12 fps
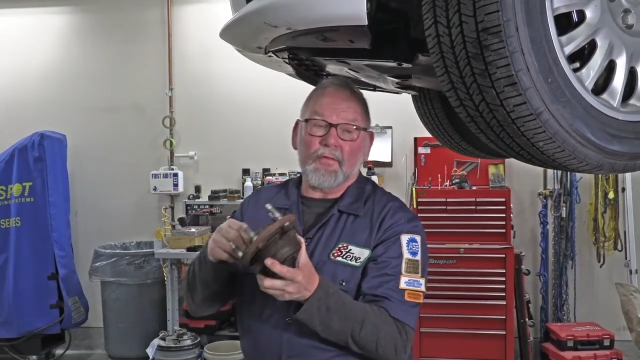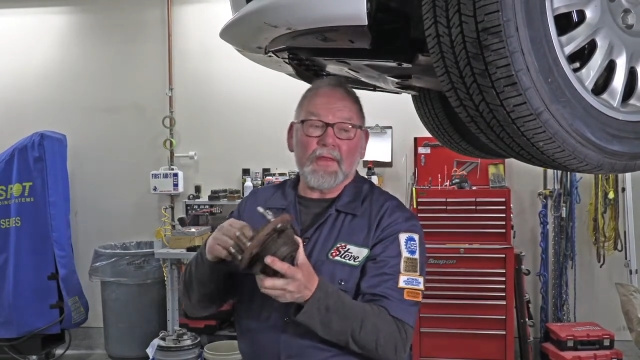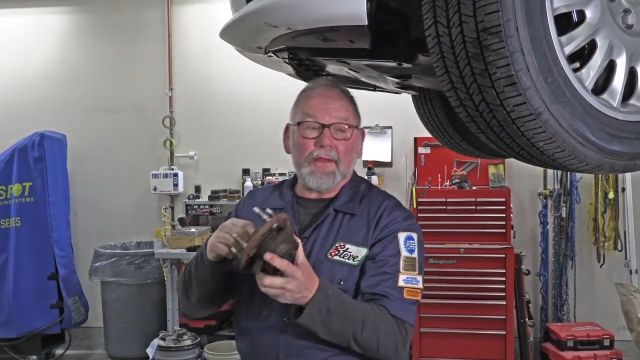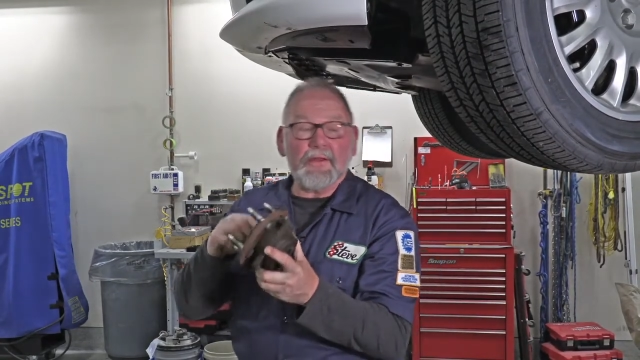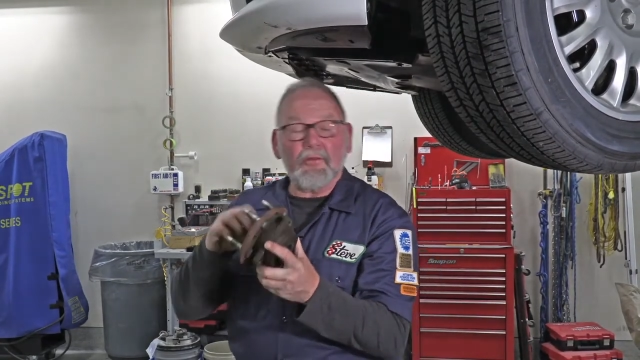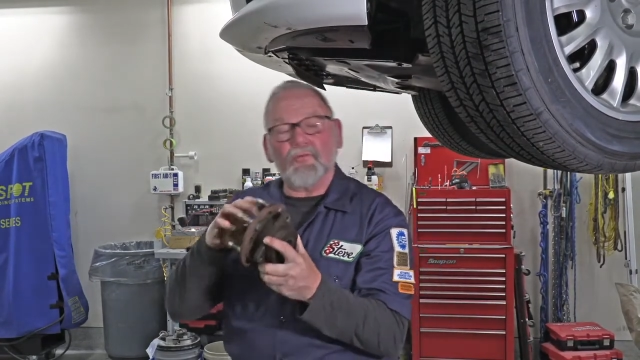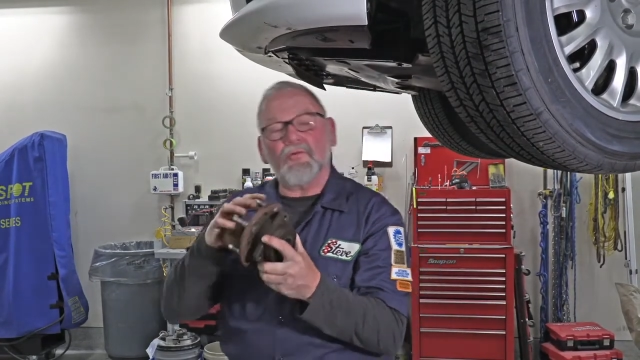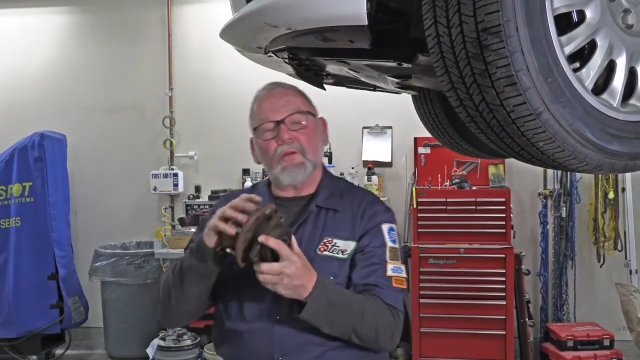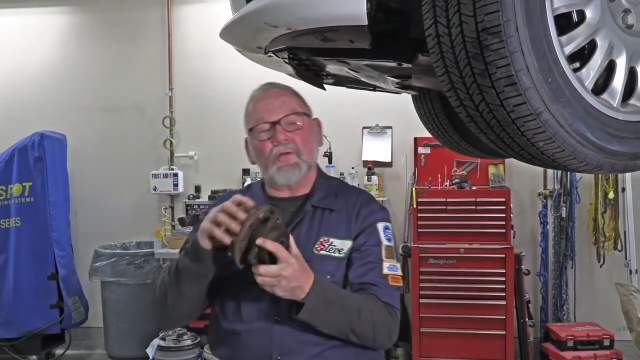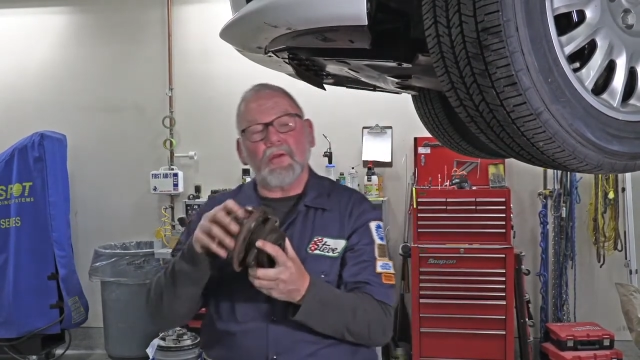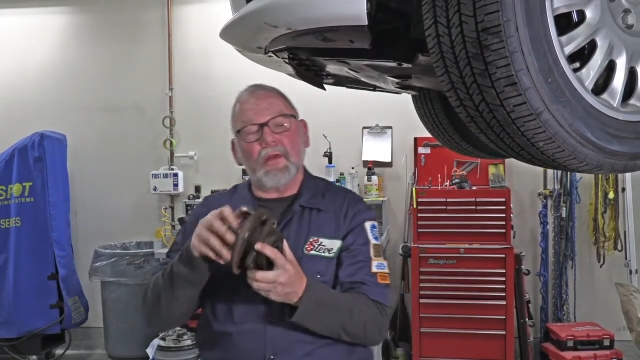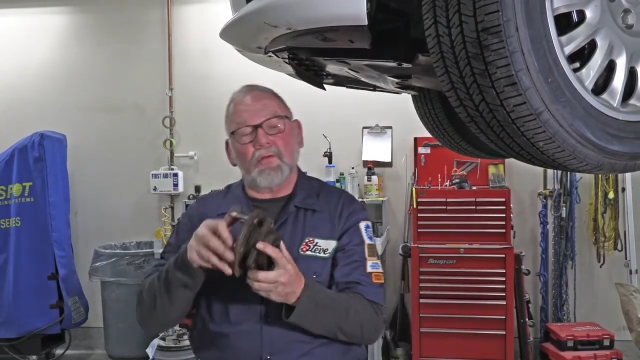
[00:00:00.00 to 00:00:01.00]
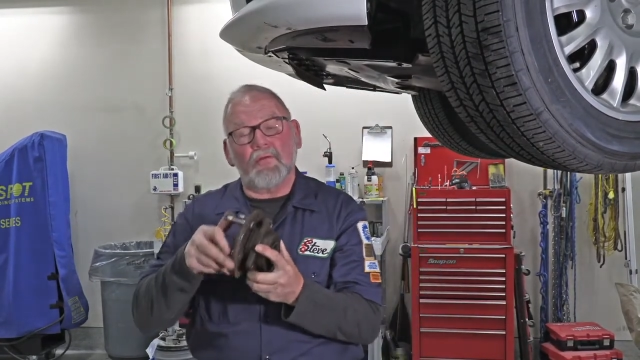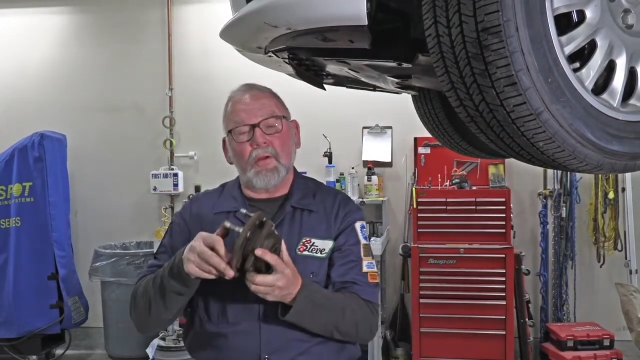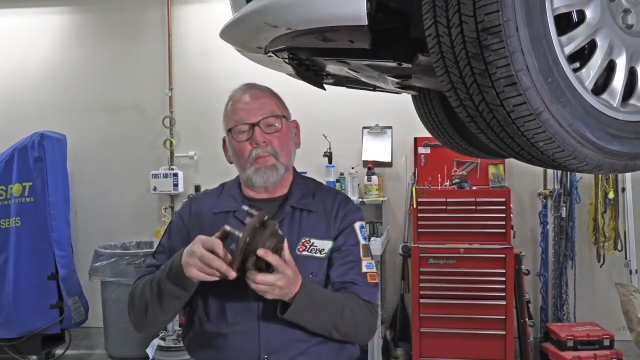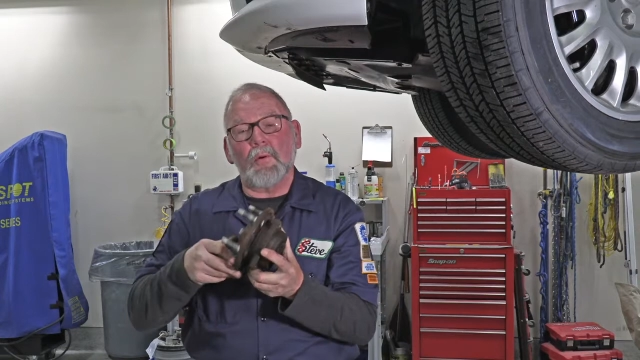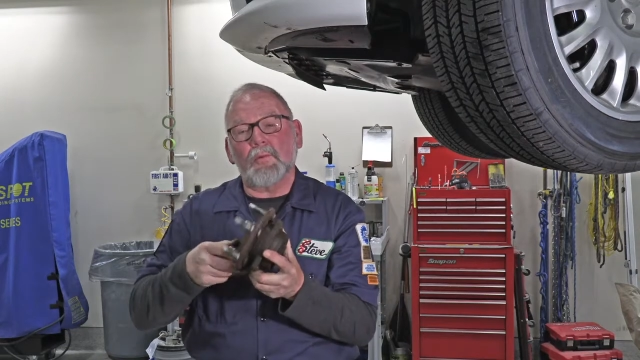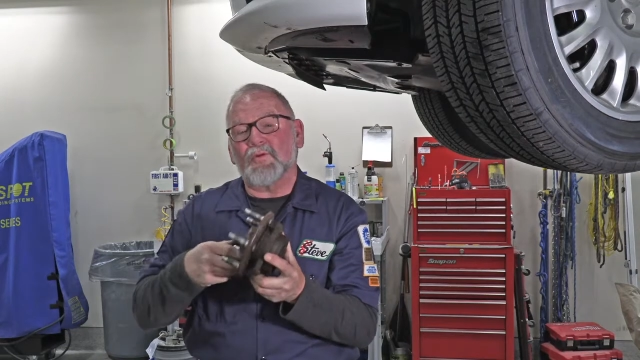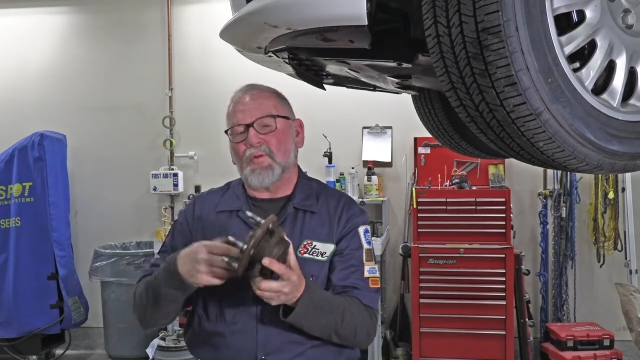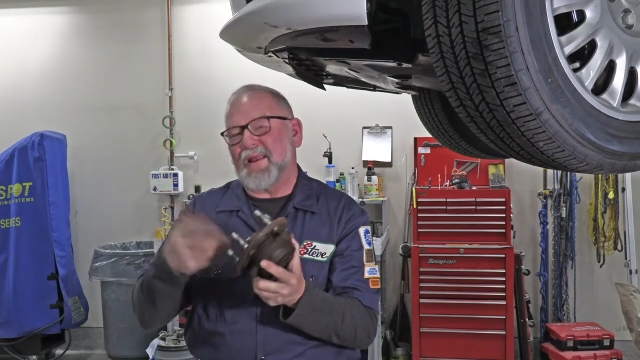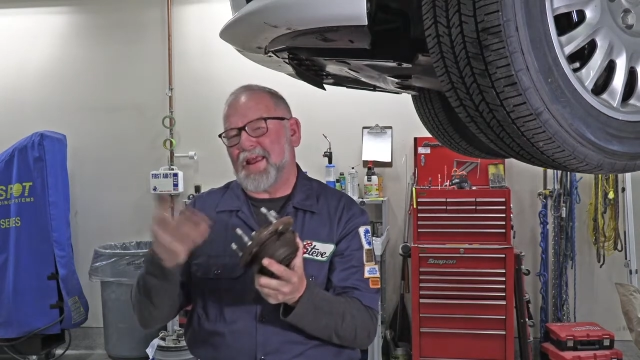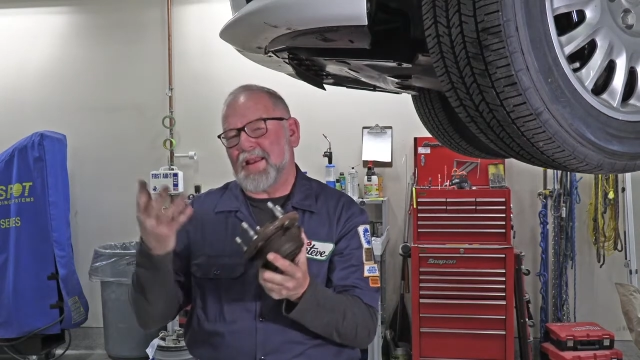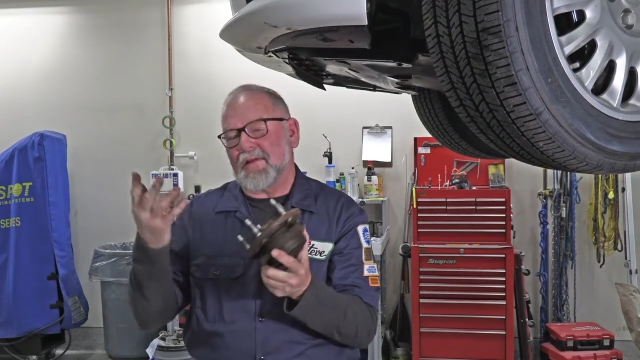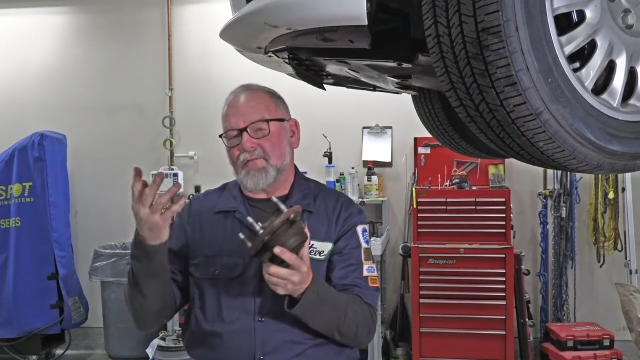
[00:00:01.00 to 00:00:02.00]
The industry says somewhere
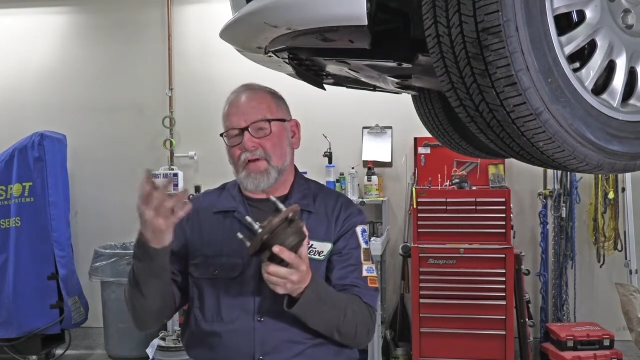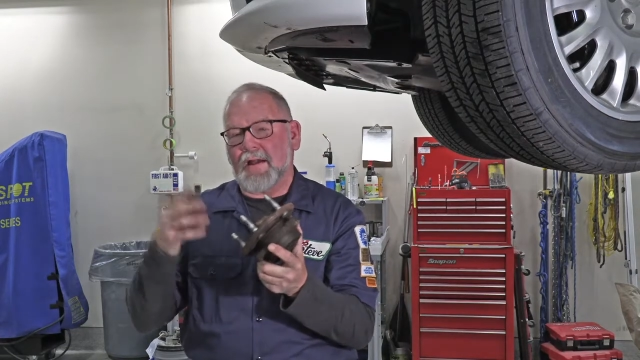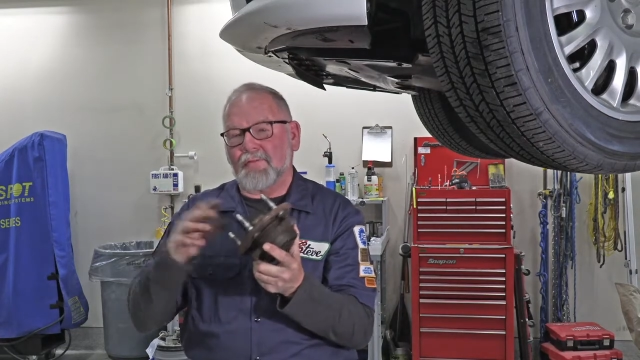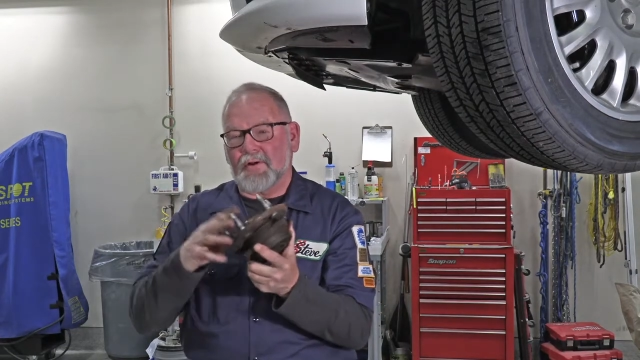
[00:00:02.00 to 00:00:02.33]
between 85